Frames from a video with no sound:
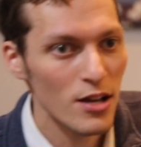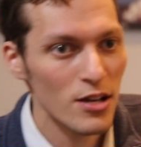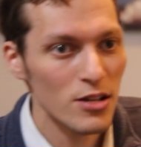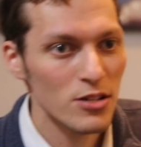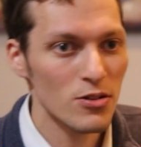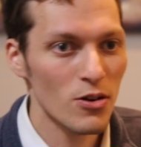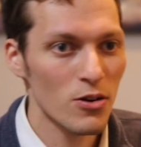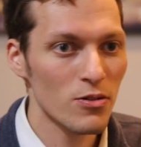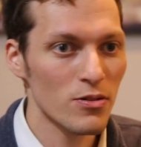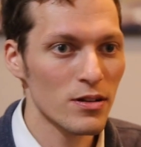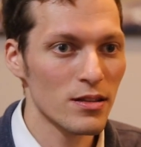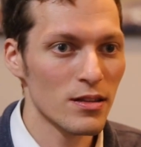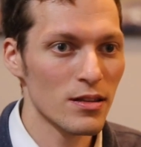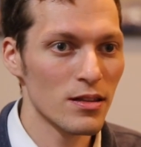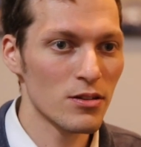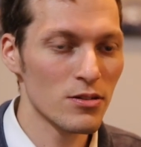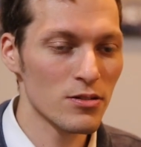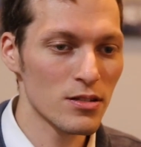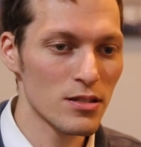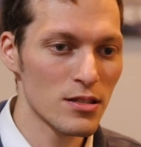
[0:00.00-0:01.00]
So
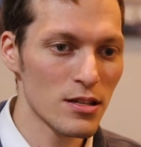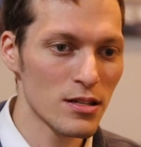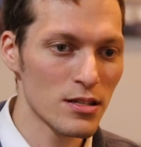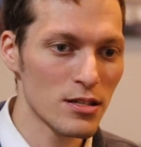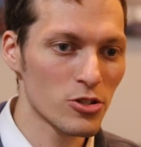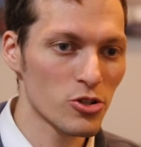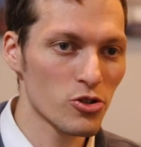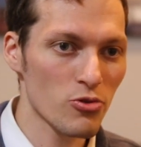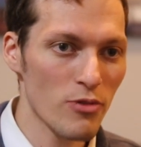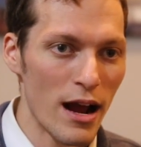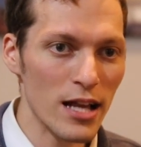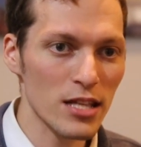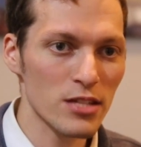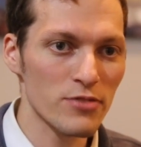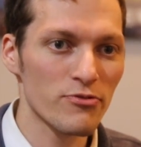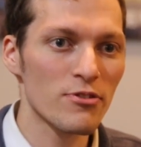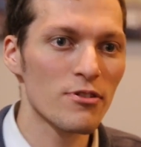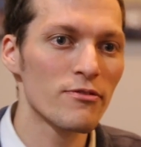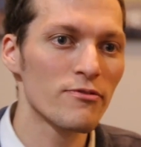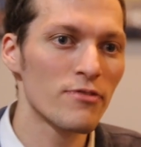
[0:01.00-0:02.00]
there's this
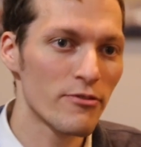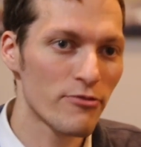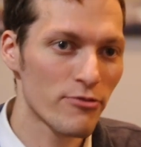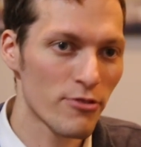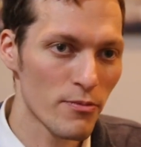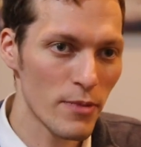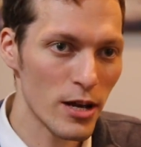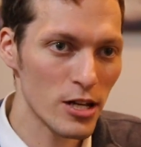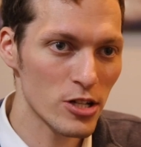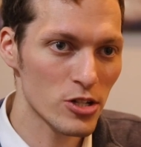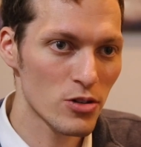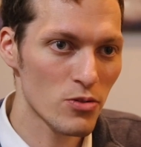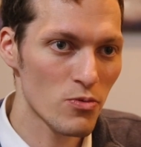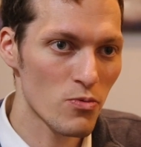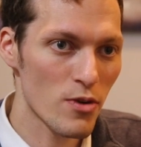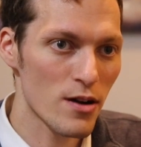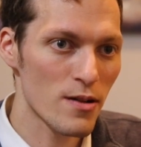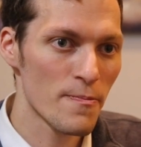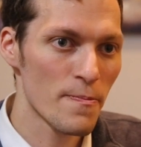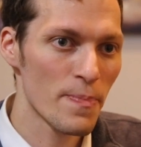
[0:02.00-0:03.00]
transfer of information
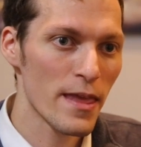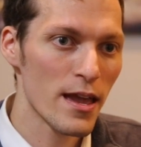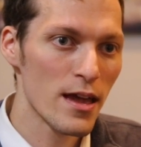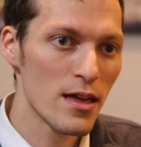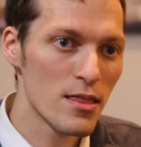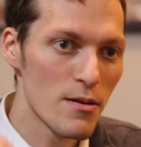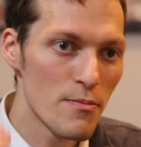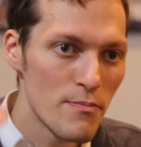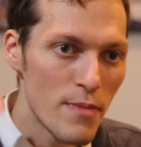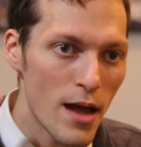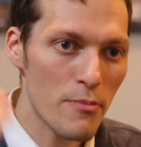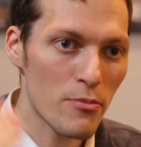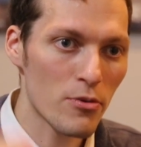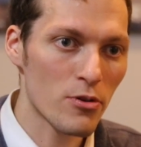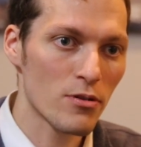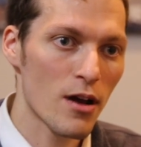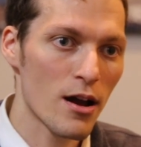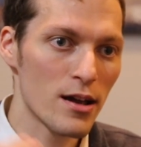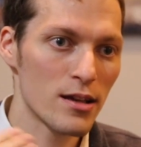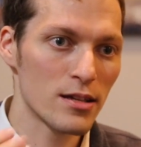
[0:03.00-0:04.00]
where the
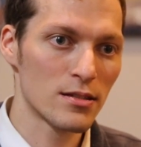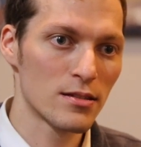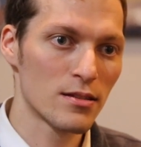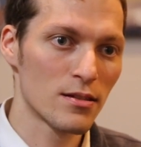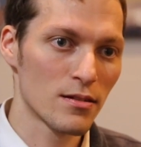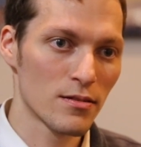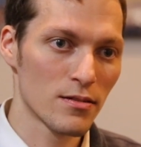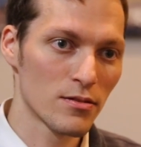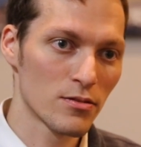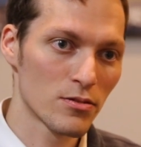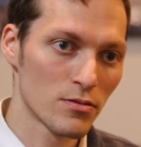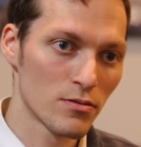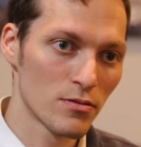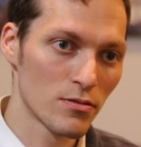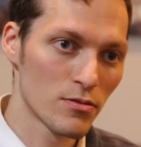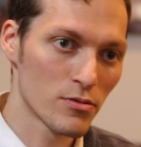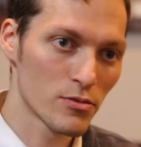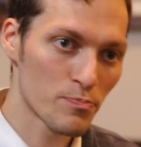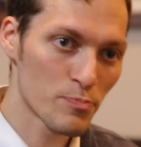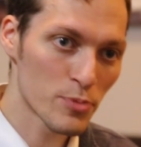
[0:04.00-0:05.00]
memorized
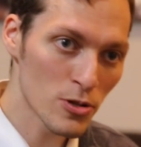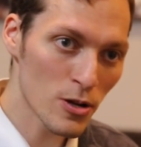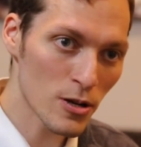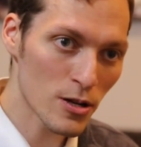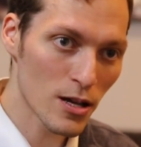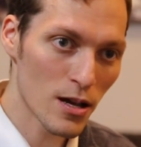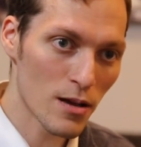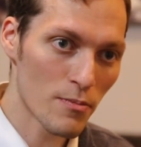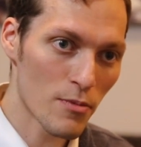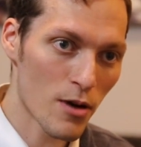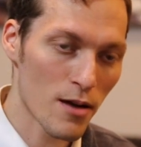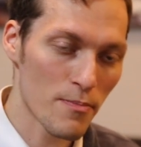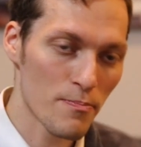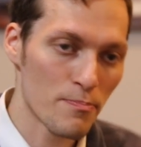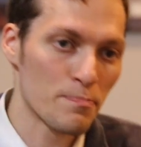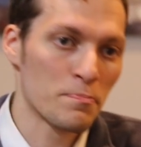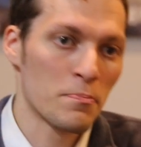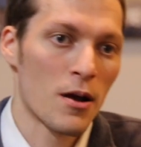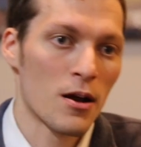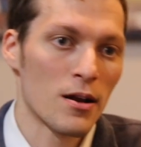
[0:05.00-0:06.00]
psukim
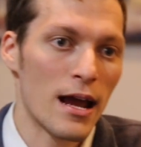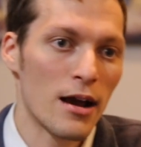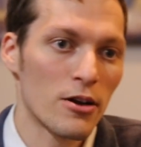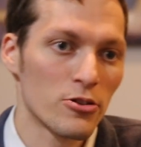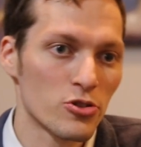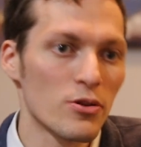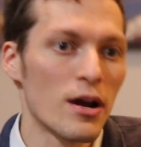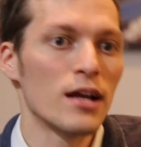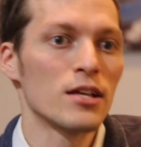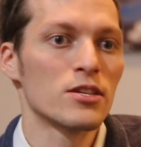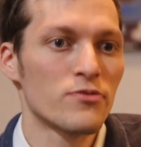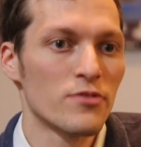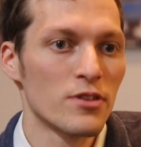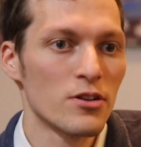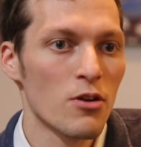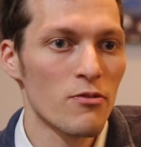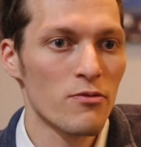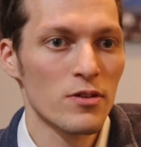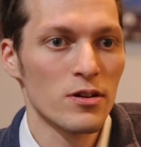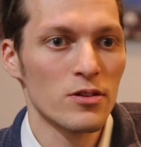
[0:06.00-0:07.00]
are now transferring
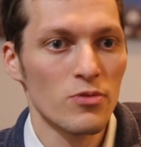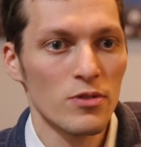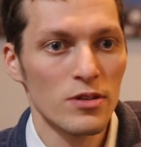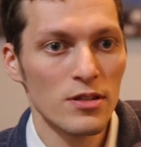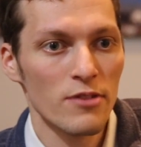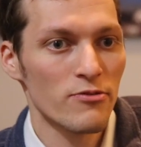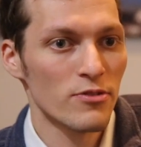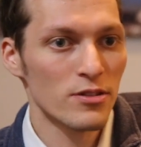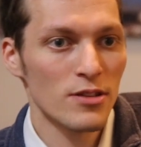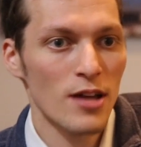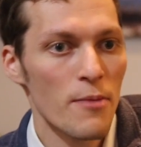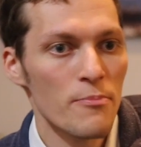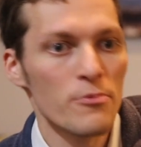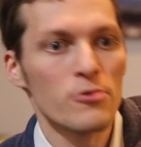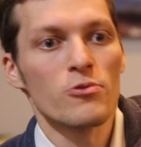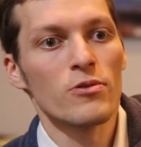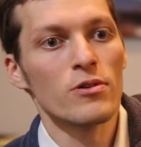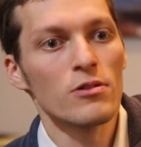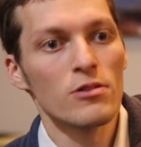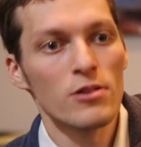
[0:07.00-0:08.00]
over into a different
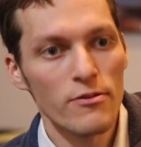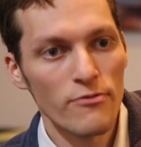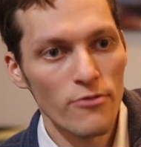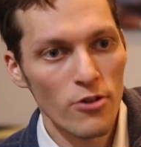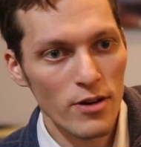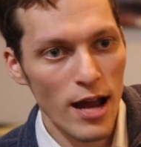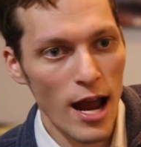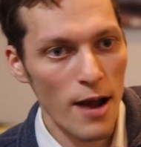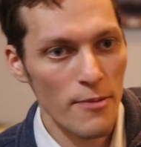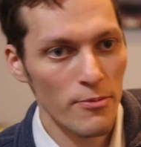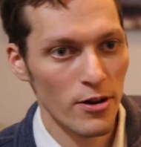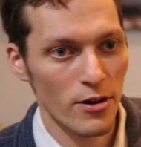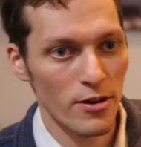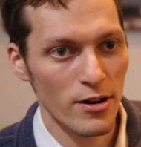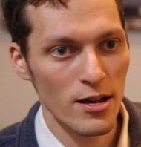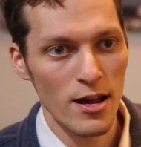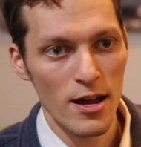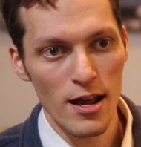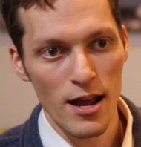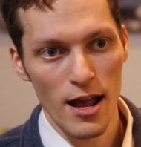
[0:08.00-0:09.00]
topic where you're learning
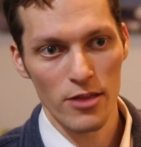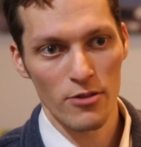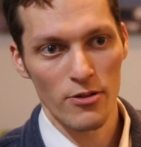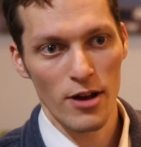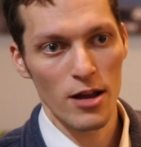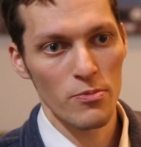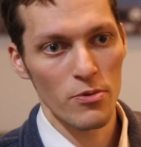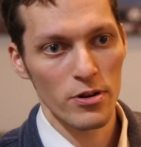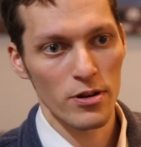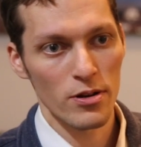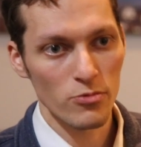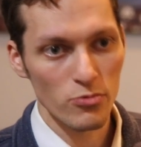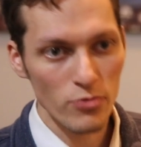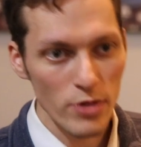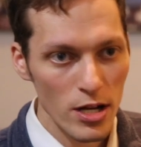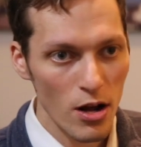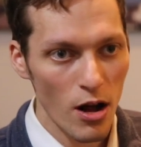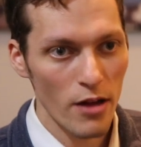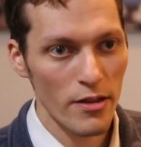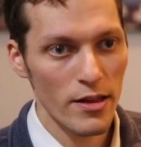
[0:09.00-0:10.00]
vocabulary, and they're able to
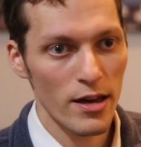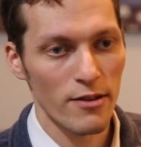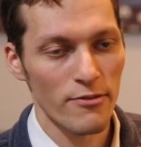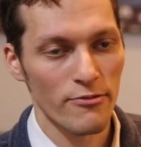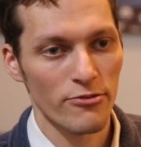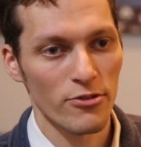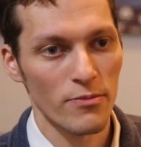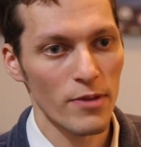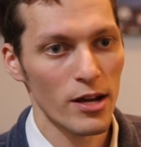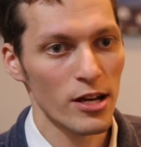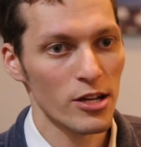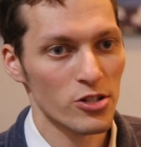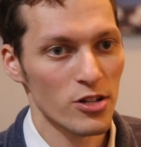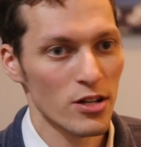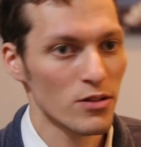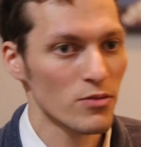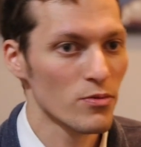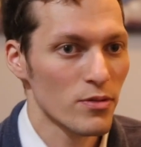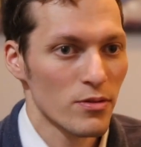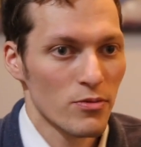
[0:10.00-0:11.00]
recall that
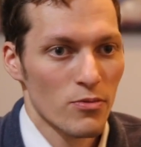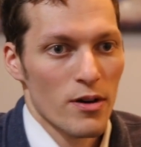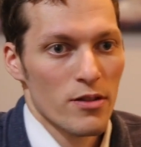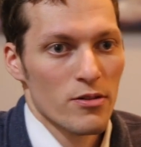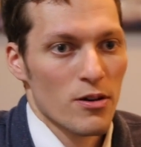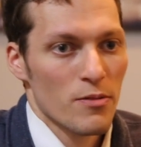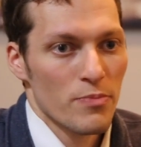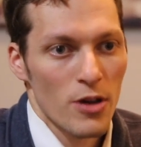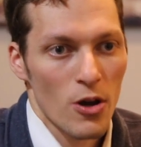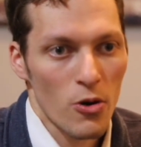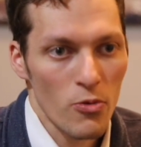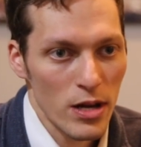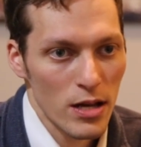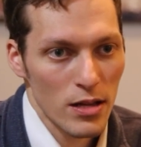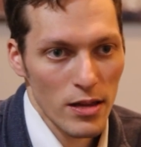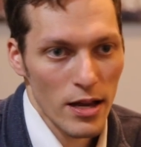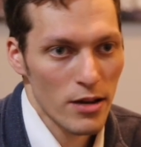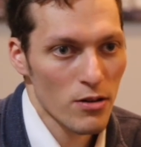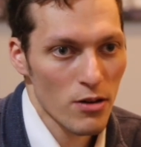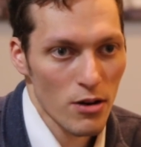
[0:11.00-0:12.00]
information, whether it be a week
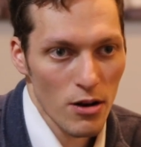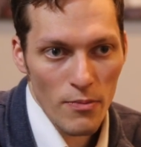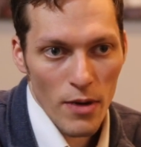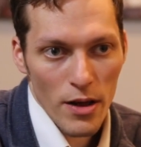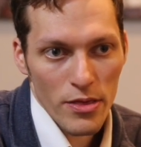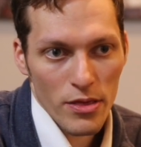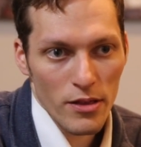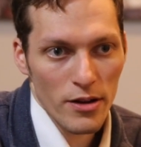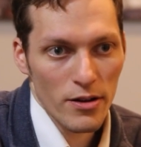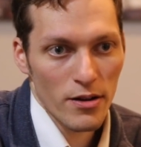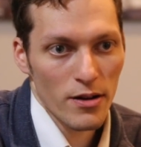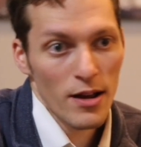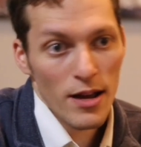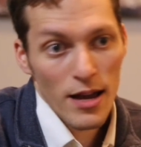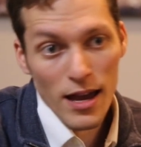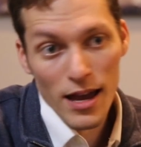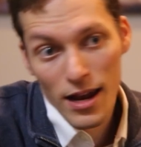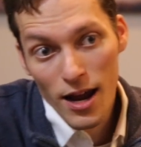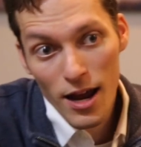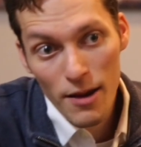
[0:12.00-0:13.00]
later or a month later,
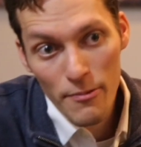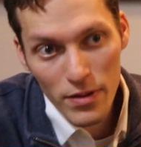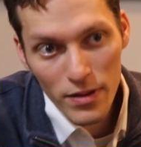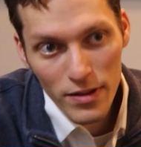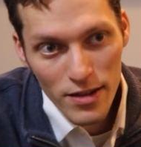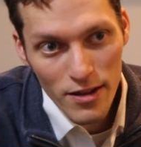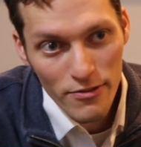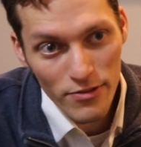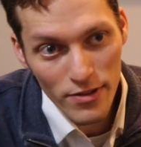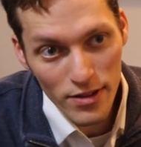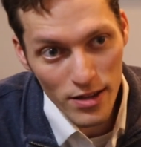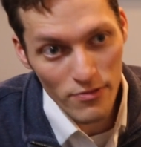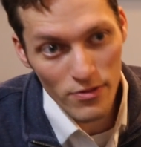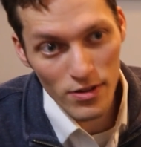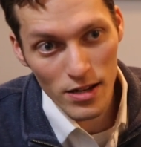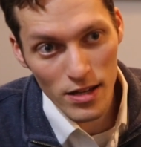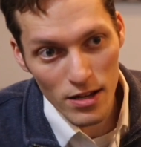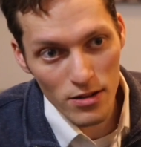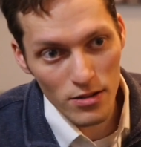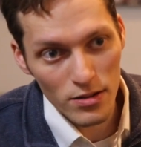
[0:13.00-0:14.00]
and I believe
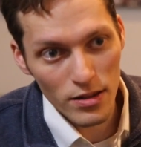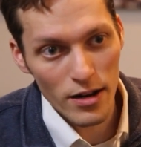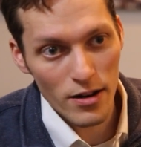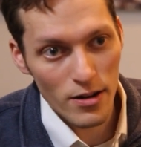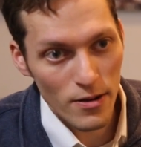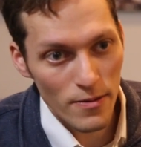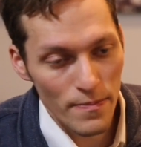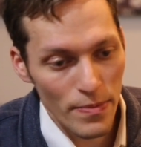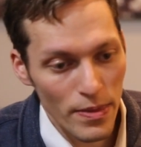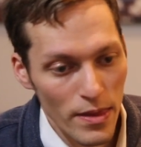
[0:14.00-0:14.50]
even a year later.